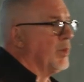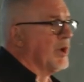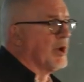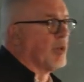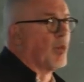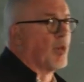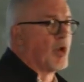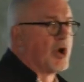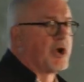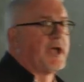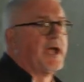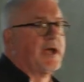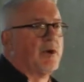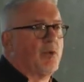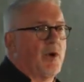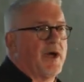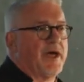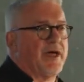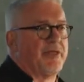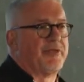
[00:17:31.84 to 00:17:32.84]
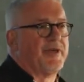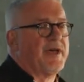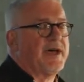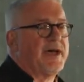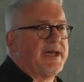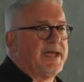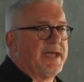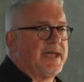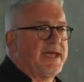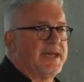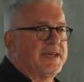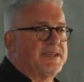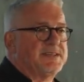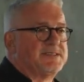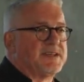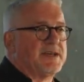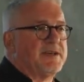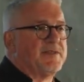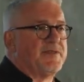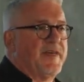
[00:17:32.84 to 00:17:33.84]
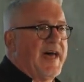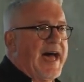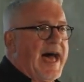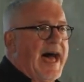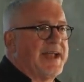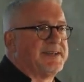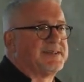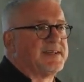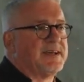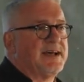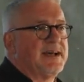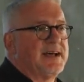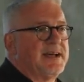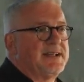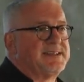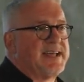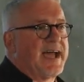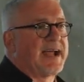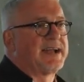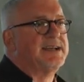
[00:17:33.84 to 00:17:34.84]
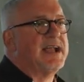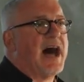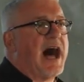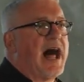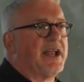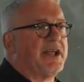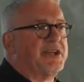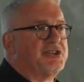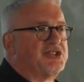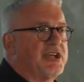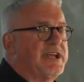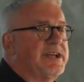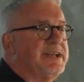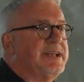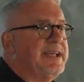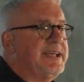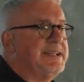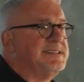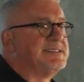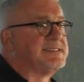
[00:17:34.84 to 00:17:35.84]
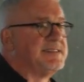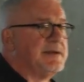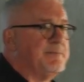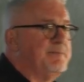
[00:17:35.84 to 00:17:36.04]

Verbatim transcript: we're working with is that technology needs to